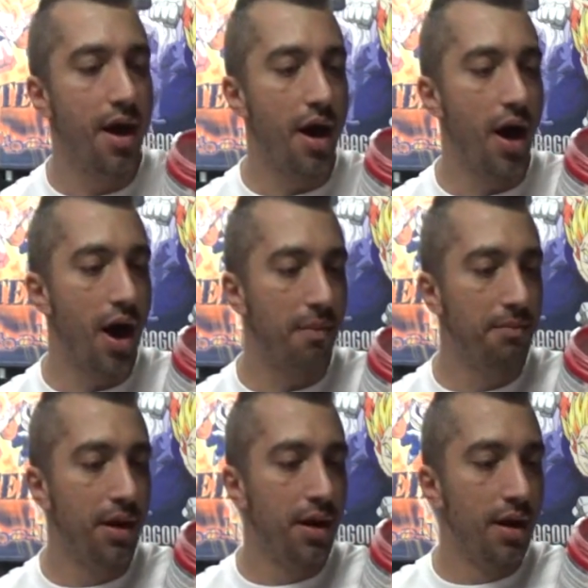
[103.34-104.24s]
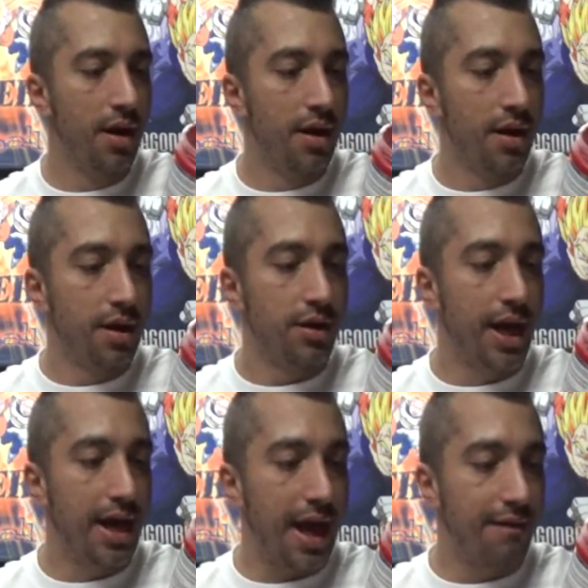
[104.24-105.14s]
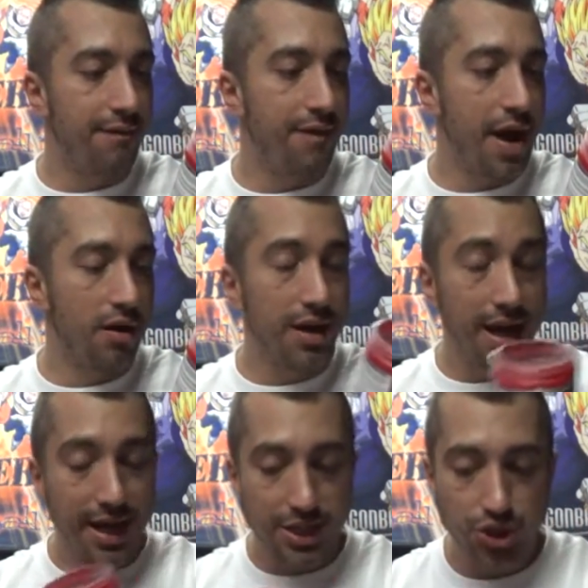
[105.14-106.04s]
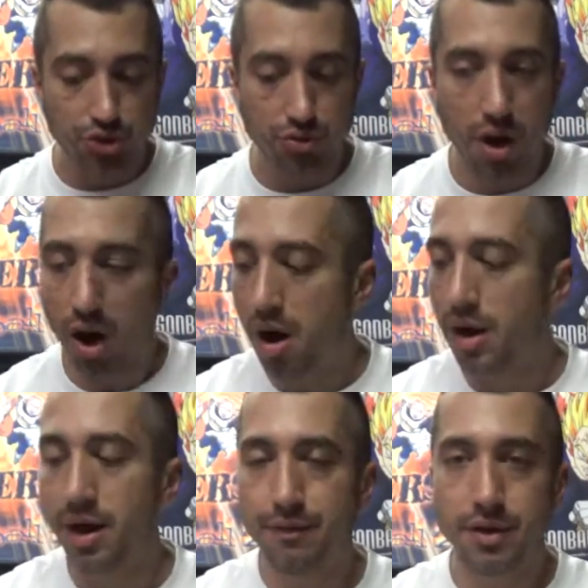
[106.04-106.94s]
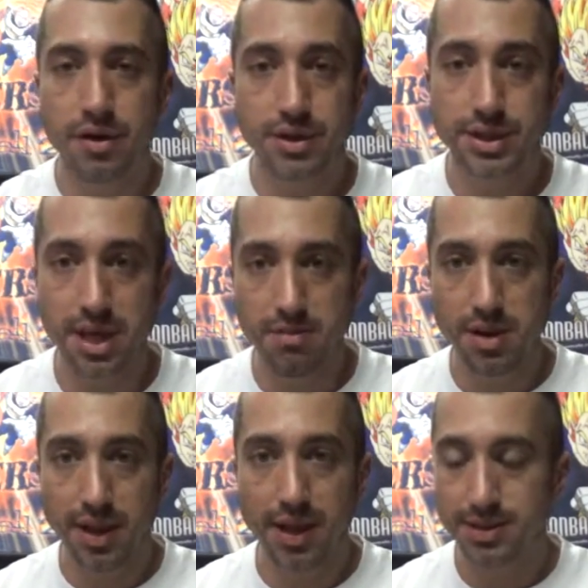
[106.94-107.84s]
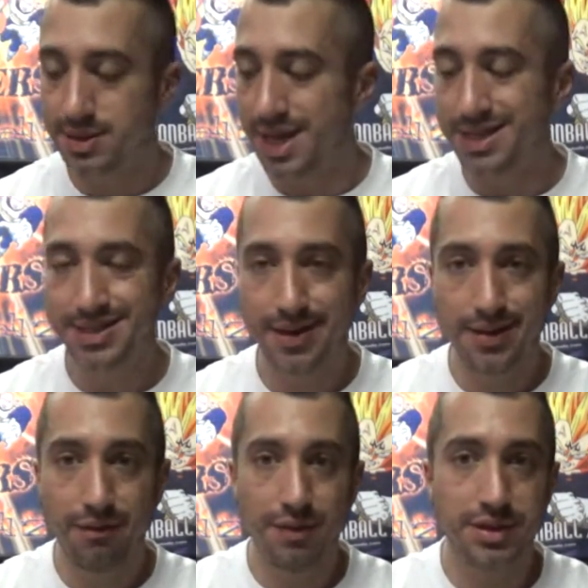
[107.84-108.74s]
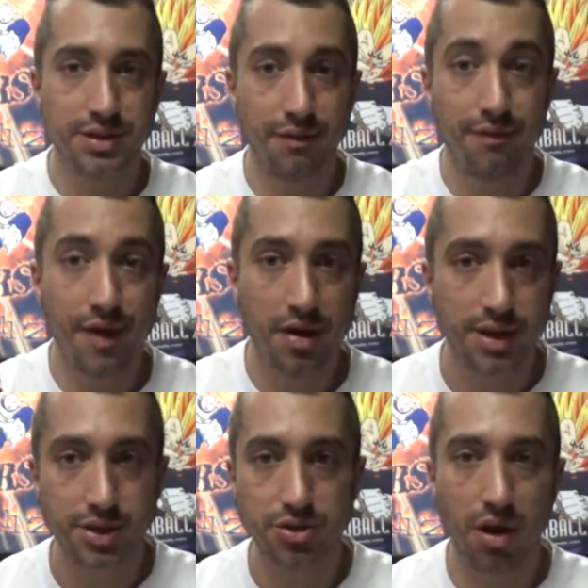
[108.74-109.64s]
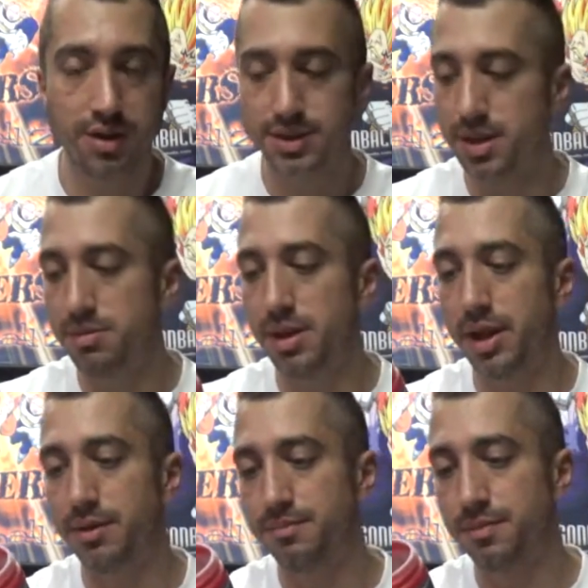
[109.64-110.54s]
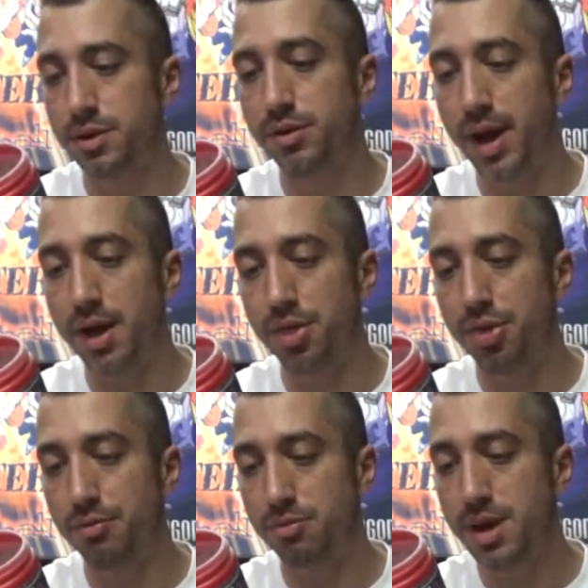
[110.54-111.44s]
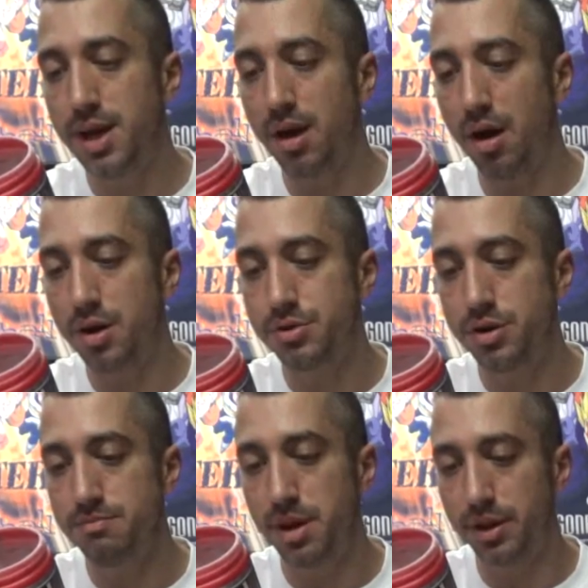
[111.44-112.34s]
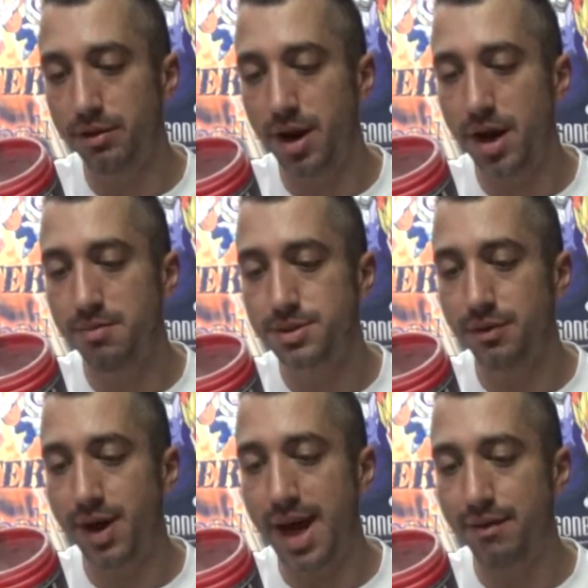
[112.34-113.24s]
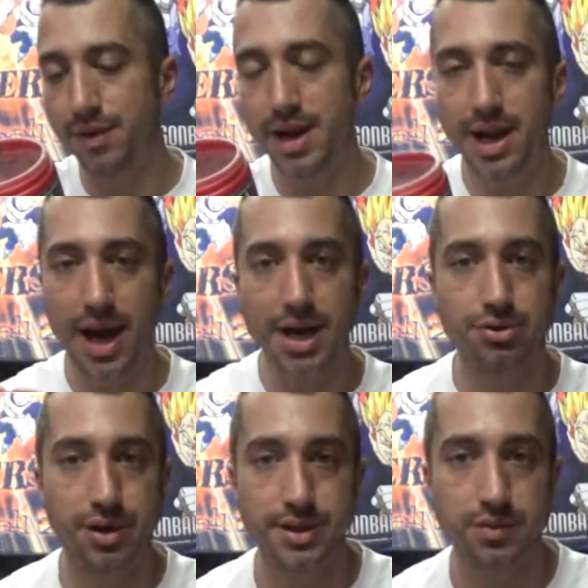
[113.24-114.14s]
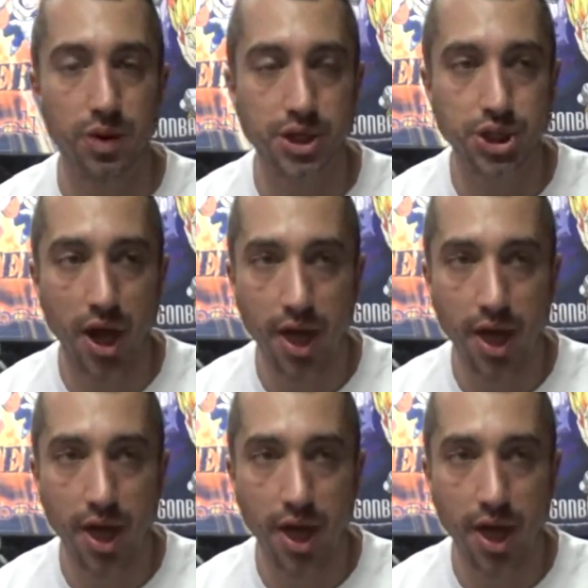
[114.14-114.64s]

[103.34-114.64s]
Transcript: You get a very strong, now if you're stimulant sensitive, this is a very strong stimulant. You get 300 milligrams of caffeine anhydrous, which